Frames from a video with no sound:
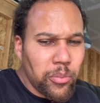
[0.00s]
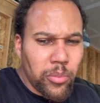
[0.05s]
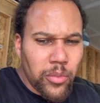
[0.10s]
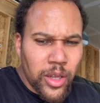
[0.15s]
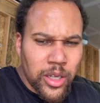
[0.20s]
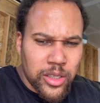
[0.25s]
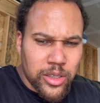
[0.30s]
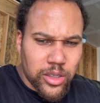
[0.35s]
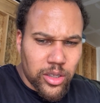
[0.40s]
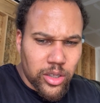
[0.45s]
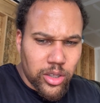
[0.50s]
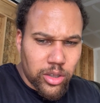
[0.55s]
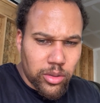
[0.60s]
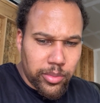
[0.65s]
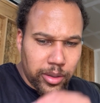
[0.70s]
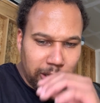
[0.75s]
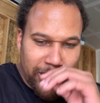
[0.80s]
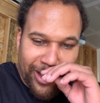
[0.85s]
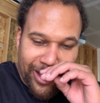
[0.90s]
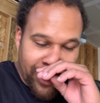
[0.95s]
It's a little
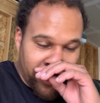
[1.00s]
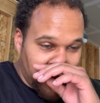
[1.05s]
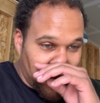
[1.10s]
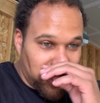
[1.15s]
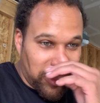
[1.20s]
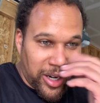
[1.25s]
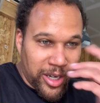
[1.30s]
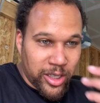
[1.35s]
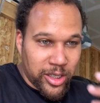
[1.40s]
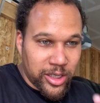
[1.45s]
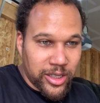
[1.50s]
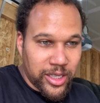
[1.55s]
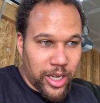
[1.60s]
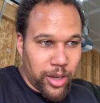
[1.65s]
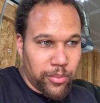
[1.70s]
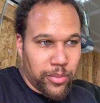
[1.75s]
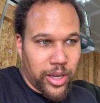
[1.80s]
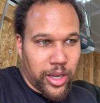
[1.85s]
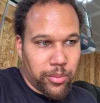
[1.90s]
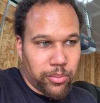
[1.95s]
bit of a minor
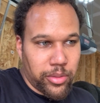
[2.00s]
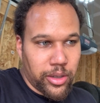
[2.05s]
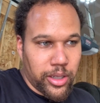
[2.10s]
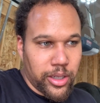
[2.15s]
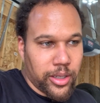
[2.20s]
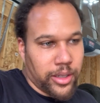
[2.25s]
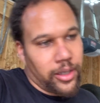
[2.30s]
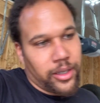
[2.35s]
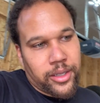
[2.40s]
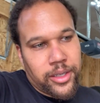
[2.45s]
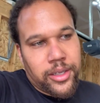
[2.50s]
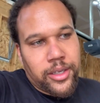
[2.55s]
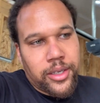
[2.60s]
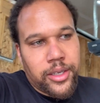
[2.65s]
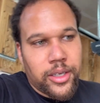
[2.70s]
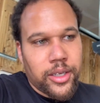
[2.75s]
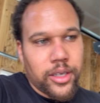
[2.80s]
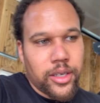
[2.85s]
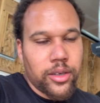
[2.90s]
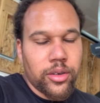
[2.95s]
setback, but,
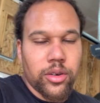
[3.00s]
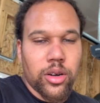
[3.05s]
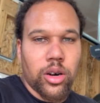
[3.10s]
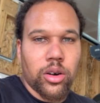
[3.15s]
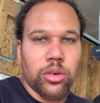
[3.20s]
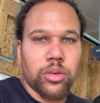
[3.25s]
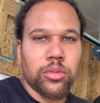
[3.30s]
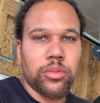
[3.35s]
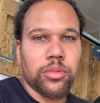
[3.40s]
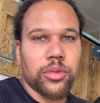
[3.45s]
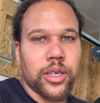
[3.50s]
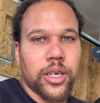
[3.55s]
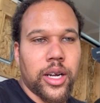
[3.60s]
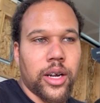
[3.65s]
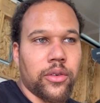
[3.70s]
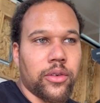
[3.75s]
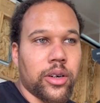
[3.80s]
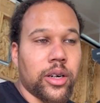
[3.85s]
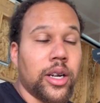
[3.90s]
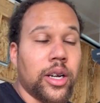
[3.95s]
you know,
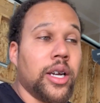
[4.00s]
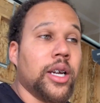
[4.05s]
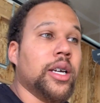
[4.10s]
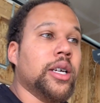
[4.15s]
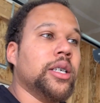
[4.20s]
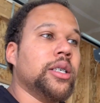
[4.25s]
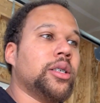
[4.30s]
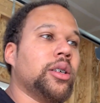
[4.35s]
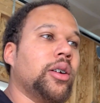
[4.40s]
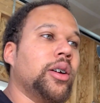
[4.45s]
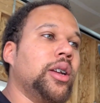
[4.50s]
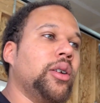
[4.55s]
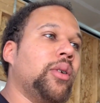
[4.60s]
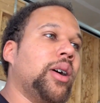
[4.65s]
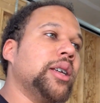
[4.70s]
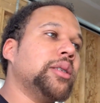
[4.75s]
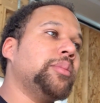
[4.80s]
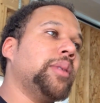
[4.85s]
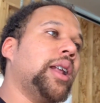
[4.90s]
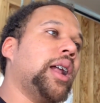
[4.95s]
whatever. So
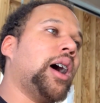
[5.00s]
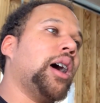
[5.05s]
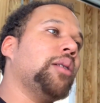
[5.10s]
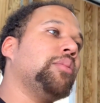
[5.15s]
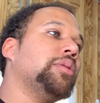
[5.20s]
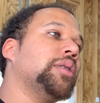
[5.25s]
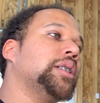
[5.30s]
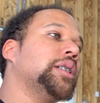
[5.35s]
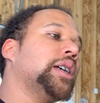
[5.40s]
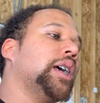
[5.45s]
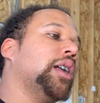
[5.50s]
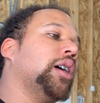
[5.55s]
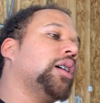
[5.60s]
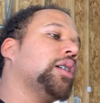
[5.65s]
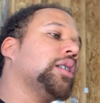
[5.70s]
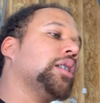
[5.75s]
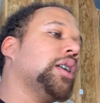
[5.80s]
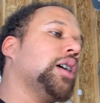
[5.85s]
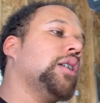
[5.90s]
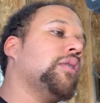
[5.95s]
anyways, man, I appreciate all the
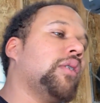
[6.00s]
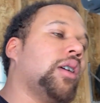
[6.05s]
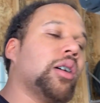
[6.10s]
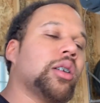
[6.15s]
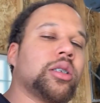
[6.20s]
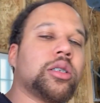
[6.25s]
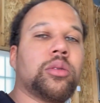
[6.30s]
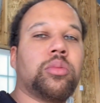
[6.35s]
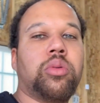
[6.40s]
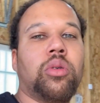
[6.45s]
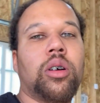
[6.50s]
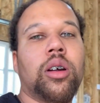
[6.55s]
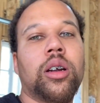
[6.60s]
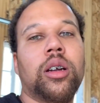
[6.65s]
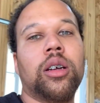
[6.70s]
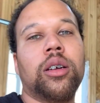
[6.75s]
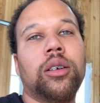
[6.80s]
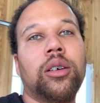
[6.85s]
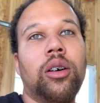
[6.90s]
love, all the support.